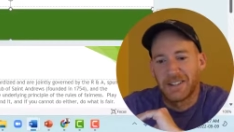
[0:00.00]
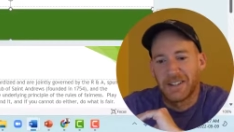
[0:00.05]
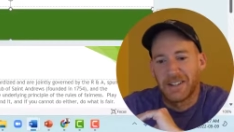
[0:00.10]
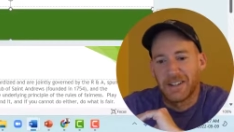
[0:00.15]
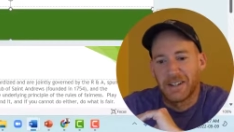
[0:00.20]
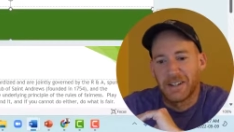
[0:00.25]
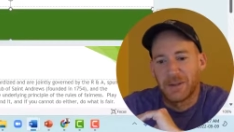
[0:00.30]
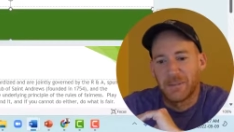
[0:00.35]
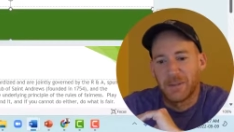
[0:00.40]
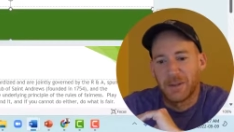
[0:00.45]

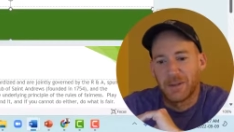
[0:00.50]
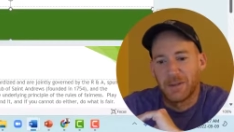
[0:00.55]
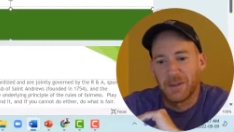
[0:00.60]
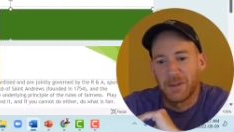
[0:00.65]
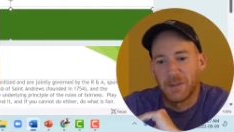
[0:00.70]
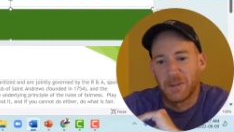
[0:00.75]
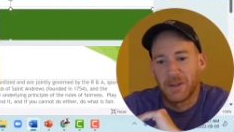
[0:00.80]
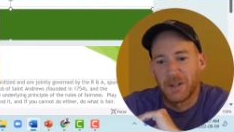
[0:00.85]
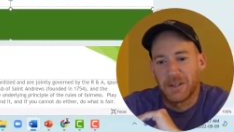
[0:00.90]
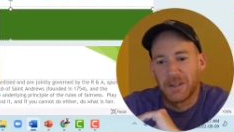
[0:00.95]
Um, if
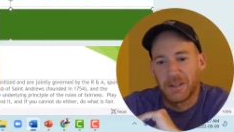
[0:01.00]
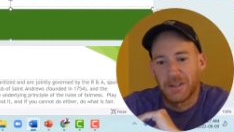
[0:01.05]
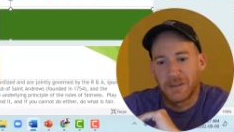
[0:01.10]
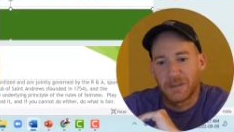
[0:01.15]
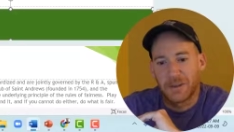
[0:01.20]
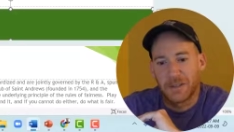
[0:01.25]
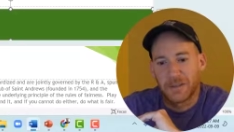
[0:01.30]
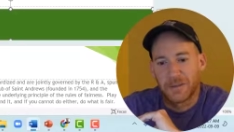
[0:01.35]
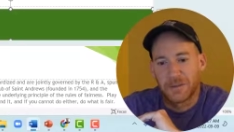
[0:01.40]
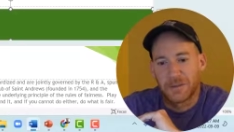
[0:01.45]
you wanna
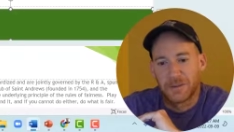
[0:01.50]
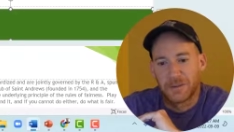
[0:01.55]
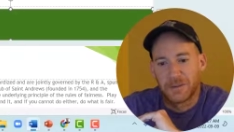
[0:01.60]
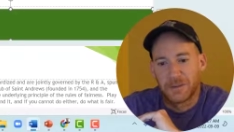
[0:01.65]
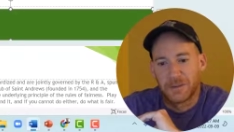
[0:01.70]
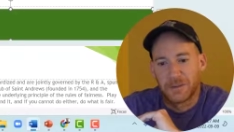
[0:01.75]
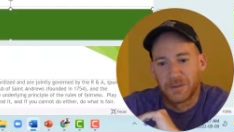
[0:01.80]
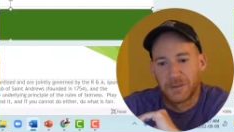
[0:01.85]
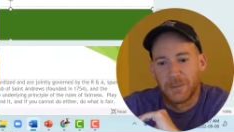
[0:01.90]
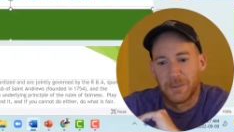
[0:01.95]
sort of
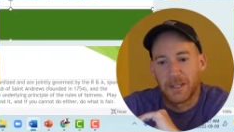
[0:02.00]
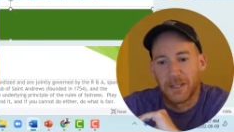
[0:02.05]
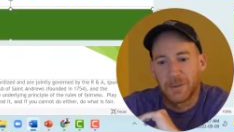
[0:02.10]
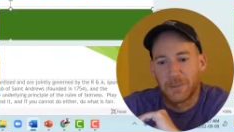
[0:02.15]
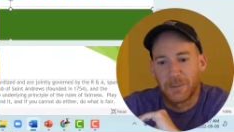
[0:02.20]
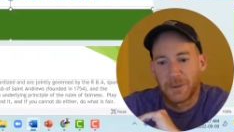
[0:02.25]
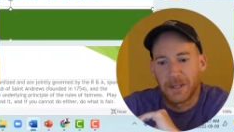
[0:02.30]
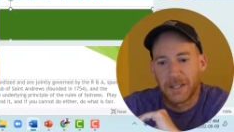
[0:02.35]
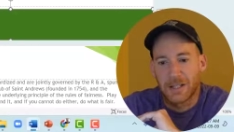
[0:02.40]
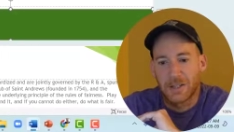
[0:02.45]

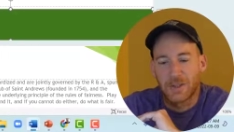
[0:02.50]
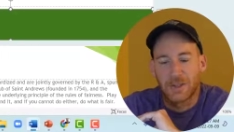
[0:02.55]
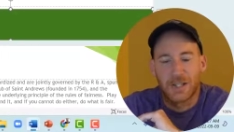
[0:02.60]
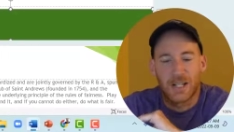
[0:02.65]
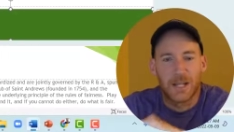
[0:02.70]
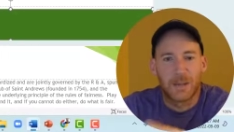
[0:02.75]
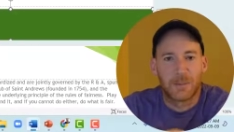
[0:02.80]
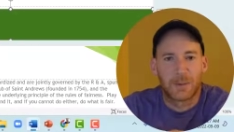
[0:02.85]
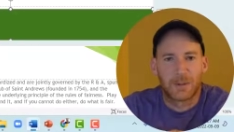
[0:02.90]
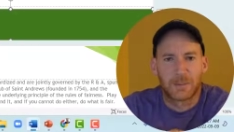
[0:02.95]
manipulate
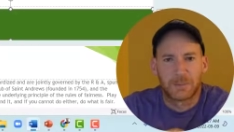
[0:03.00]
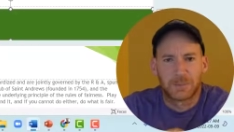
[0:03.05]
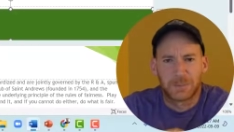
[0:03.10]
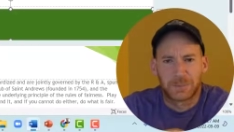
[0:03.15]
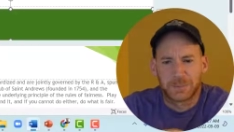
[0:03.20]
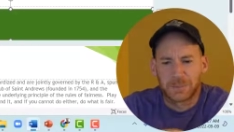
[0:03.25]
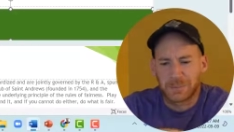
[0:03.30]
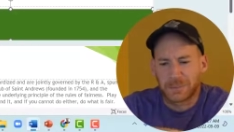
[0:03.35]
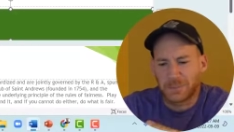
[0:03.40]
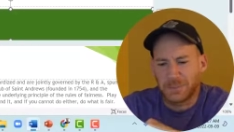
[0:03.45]
shapes
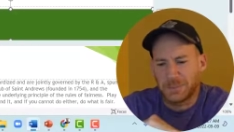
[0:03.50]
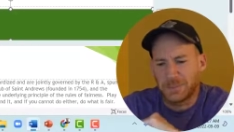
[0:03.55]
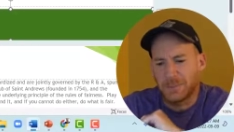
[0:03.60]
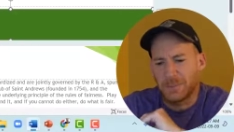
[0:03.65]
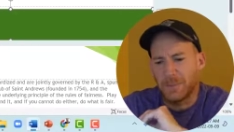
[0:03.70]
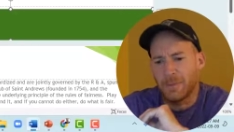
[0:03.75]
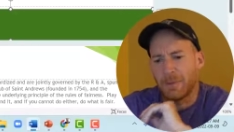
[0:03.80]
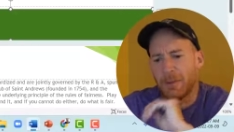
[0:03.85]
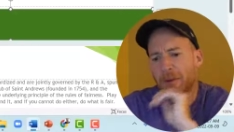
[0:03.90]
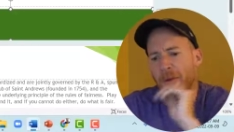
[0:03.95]

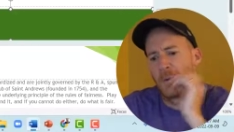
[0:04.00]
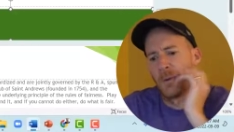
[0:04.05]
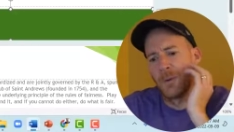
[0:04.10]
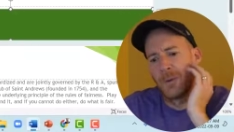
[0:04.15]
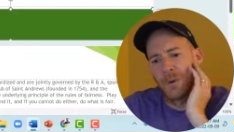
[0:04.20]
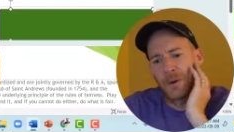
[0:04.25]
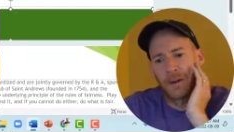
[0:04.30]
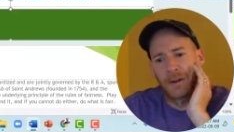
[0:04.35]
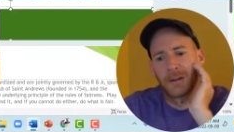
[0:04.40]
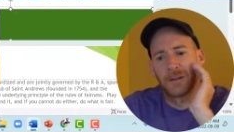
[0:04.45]

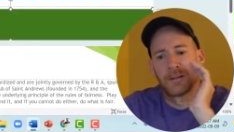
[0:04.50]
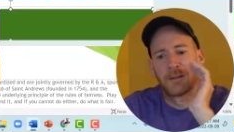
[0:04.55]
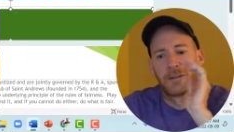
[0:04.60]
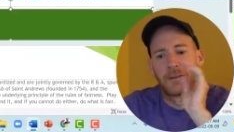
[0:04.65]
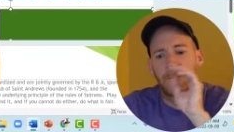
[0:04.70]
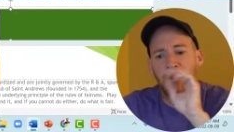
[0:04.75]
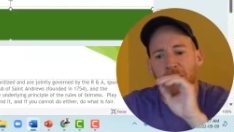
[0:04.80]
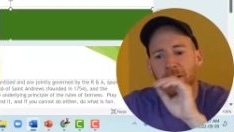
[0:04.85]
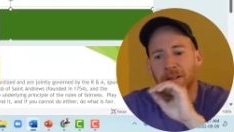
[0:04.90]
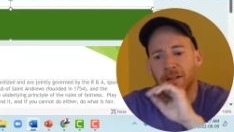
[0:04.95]
or
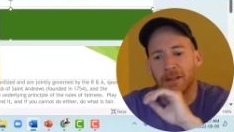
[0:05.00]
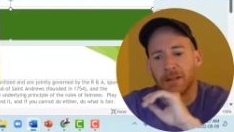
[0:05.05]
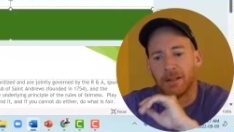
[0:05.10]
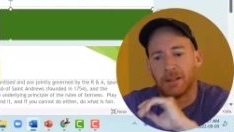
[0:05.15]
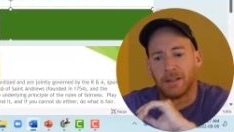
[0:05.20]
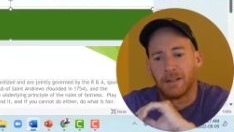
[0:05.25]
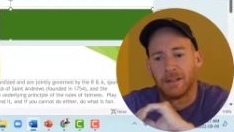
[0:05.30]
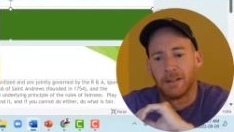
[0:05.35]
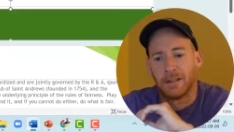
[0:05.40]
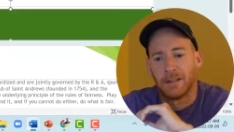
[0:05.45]

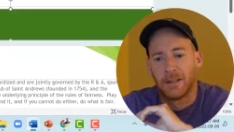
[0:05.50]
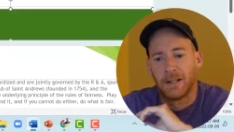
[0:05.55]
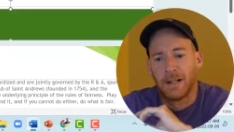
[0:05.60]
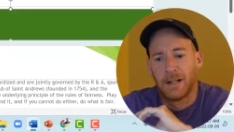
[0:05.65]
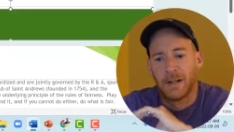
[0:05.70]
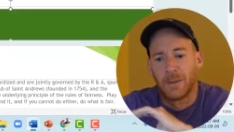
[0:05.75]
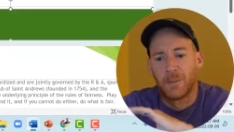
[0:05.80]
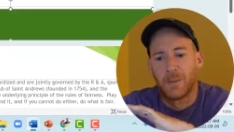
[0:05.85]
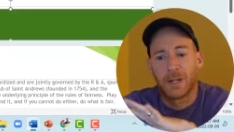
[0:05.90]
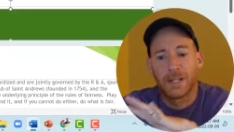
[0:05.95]

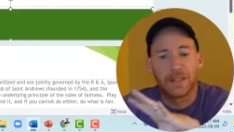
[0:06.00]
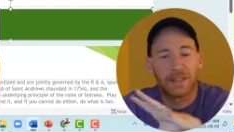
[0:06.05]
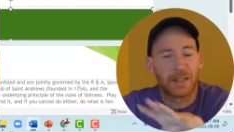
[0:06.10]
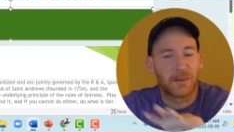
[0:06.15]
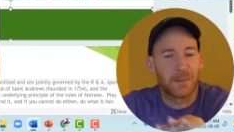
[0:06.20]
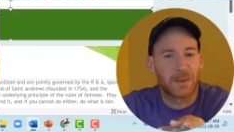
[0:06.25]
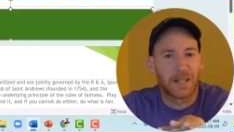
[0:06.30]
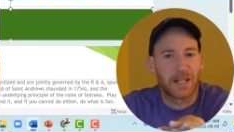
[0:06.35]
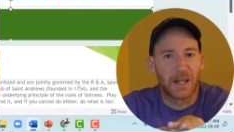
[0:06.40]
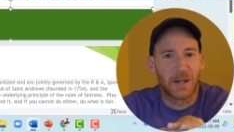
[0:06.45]
um, white
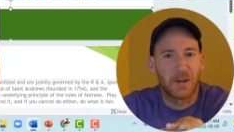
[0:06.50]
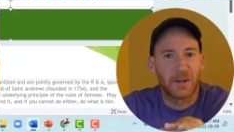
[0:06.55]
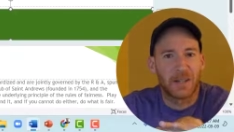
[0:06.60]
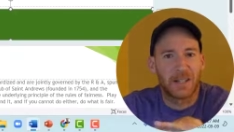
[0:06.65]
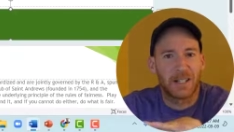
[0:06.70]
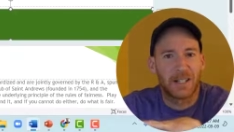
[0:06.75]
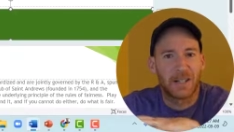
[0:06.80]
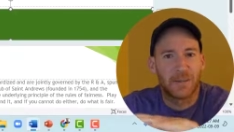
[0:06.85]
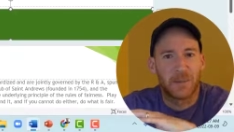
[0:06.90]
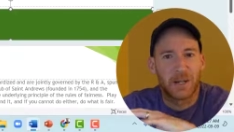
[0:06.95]
something
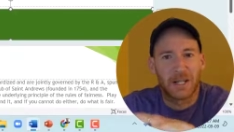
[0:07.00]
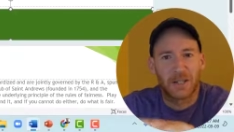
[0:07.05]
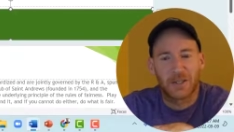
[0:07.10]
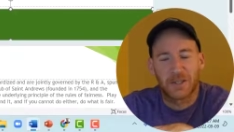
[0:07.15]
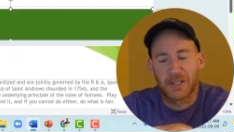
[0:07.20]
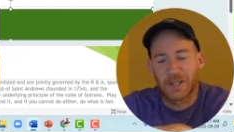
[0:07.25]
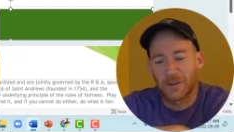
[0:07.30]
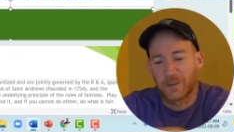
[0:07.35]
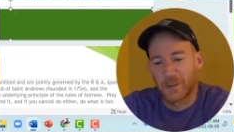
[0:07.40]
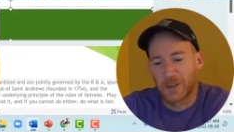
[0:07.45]
out in a
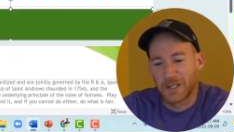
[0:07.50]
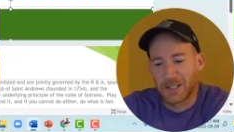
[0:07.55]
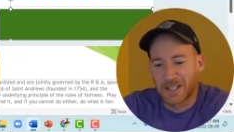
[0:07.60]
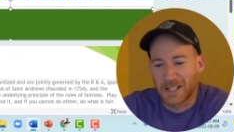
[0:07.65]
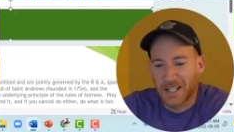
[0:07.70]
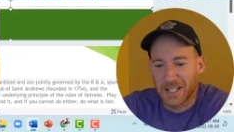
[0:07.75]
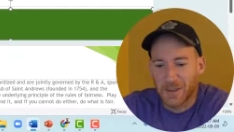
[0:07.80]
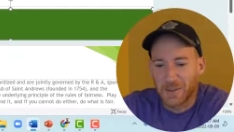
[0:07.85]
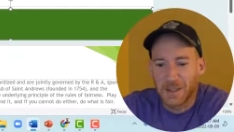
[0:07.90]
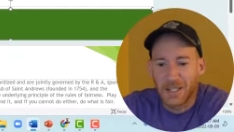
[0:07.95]
Microsoft Word
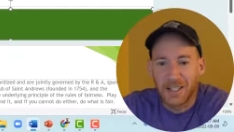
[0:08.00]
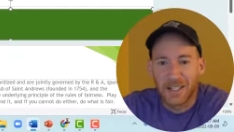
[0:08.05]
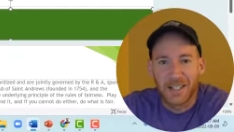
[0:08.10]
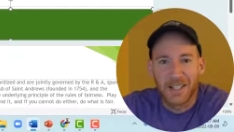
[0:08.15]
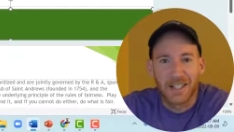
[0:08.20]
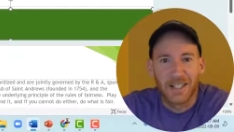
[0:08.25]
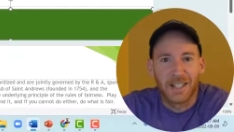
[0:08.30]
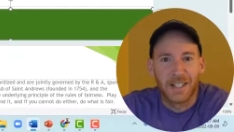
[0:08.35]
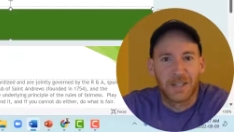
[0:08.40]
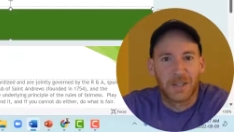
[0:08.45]
document,
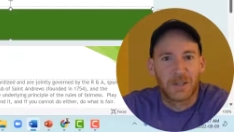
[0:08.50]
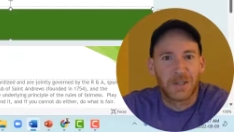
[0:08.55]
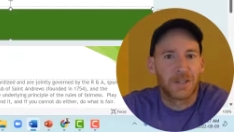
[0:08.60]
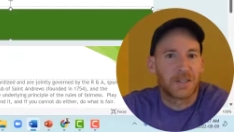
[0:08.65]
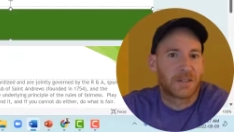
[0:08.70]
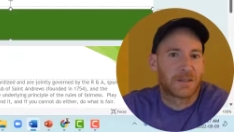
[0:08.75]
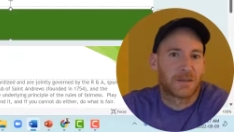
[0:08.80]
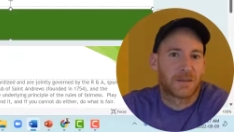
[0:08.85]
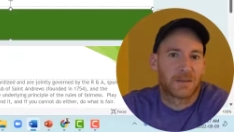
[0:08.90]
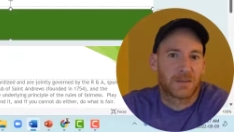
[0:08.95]

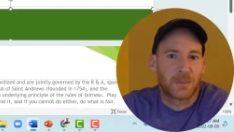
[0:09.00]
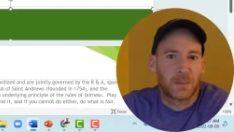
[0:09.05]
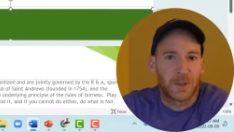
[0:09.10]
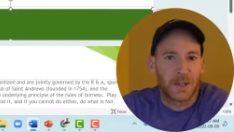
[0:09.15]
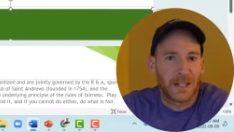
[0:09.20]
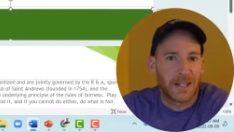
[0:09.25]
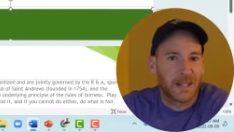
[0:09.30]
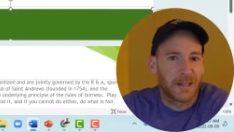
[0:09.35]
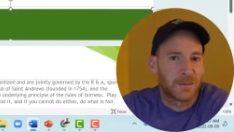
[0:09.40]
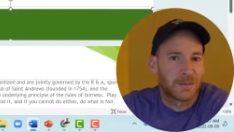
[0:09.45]
just
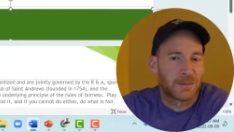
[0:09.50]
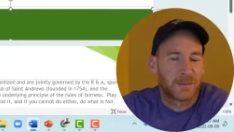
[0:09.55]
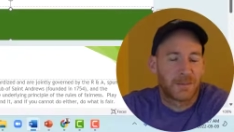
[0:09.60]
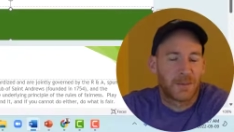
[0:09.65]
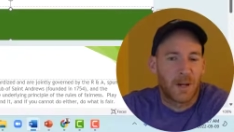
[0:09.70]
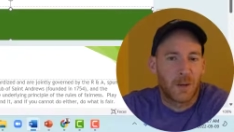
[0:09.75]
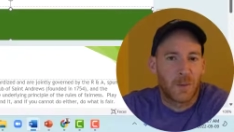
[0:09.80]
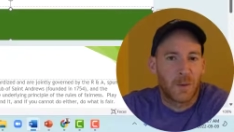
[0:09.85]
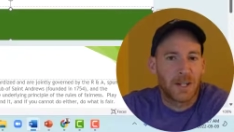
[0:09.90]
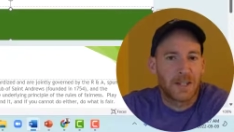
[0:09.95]
put like a
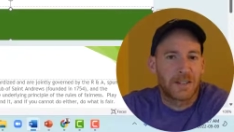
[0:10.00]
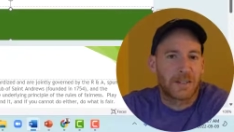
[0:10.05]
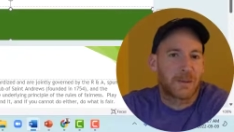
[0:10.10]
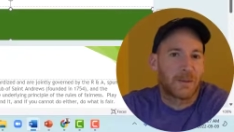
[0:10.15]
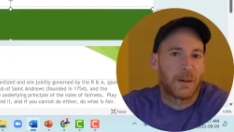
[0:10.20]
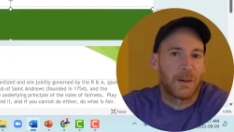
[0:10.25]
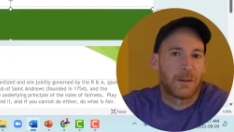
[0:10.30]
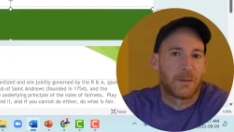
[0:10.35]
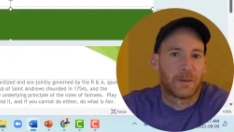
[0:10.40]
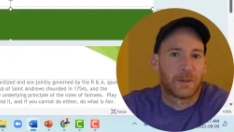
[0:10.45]
a white
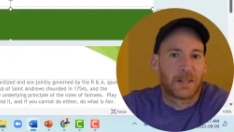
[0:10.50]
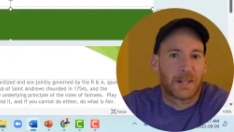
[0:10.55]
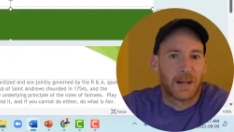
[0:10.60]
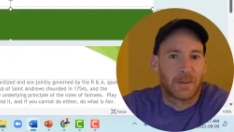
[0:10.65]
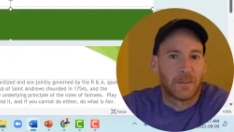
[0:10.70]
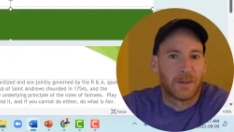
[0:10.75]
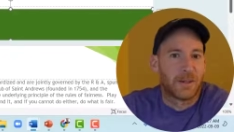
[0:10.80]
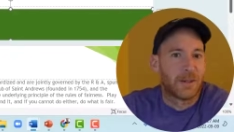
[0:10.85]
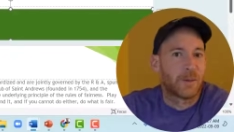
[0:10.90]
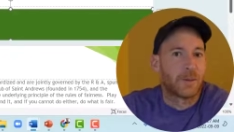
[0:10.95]
square over
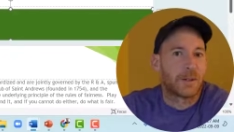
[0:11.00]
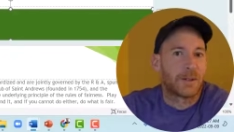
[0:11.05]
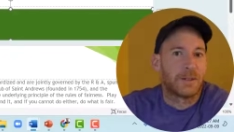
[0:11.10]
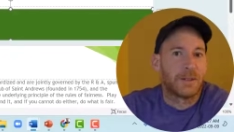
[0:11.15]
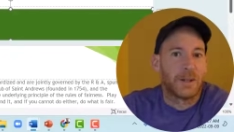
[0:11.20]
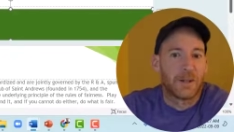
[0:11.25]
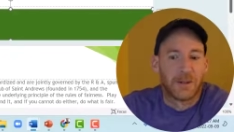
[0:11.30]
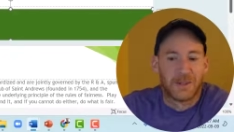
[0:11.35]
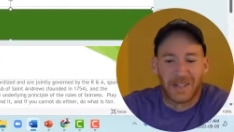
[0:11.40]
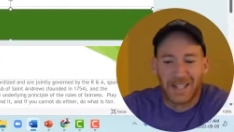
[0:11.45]
top it. No one
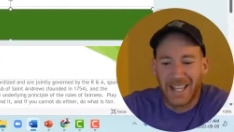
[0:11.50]
will know.